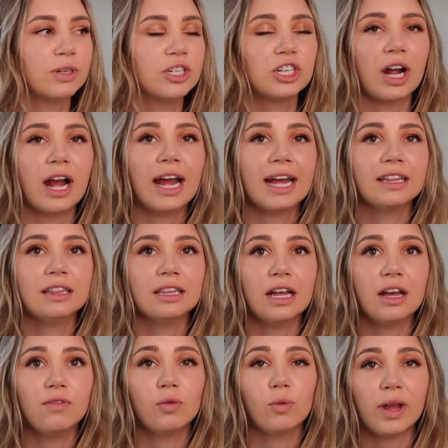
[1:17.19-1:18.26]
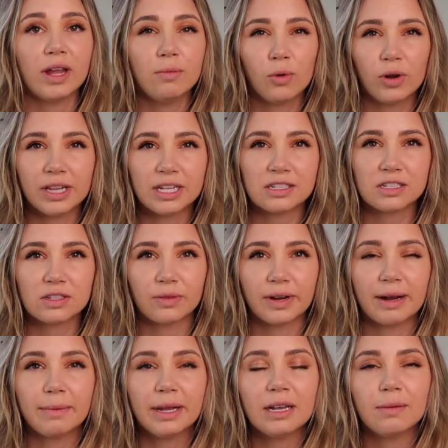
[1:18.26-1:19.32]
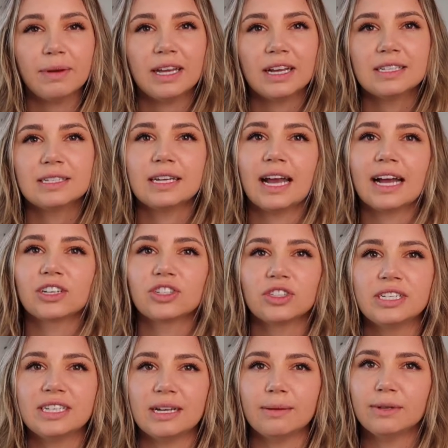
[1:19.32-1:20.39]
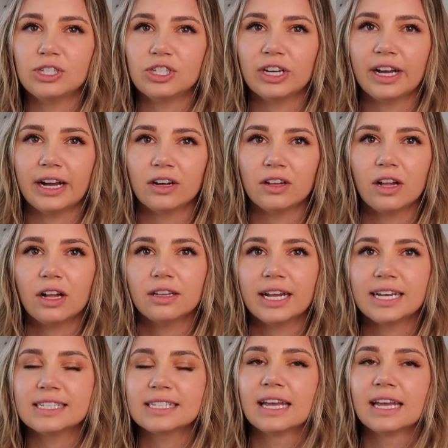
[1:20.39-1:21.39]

which I love way more than ceramic because they actually damage your hair a lot less.